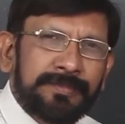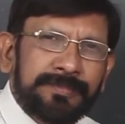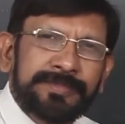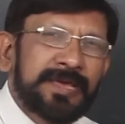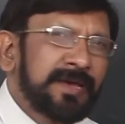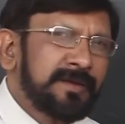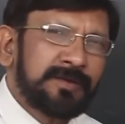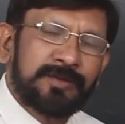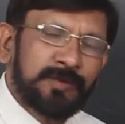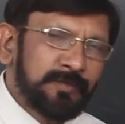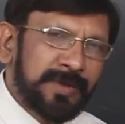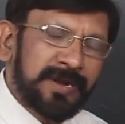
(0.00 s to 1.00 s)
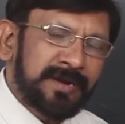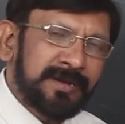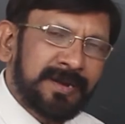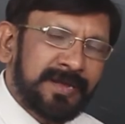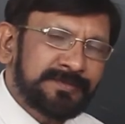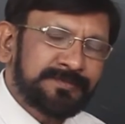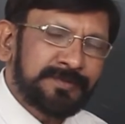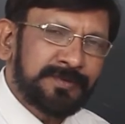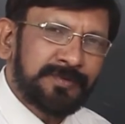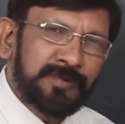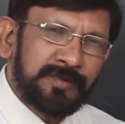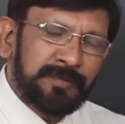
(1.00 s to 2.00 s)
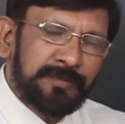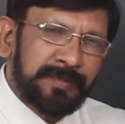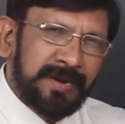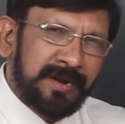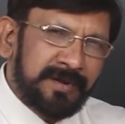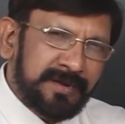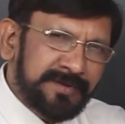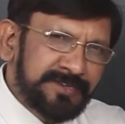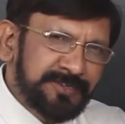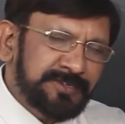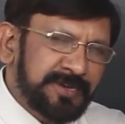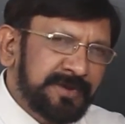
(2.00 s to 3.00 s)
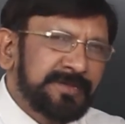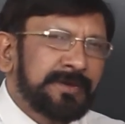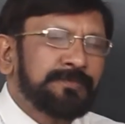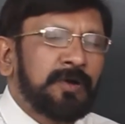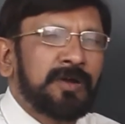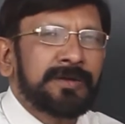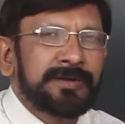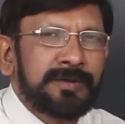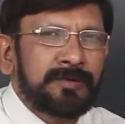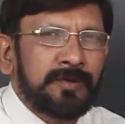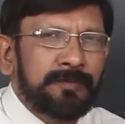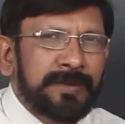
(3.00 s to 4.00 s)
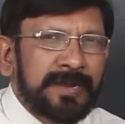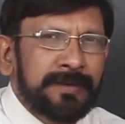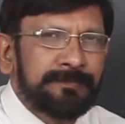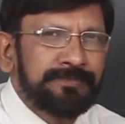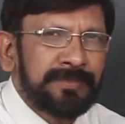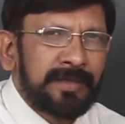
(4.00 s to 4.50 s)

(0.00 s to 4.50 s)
then you may not grasp, you may not register that point in our brain.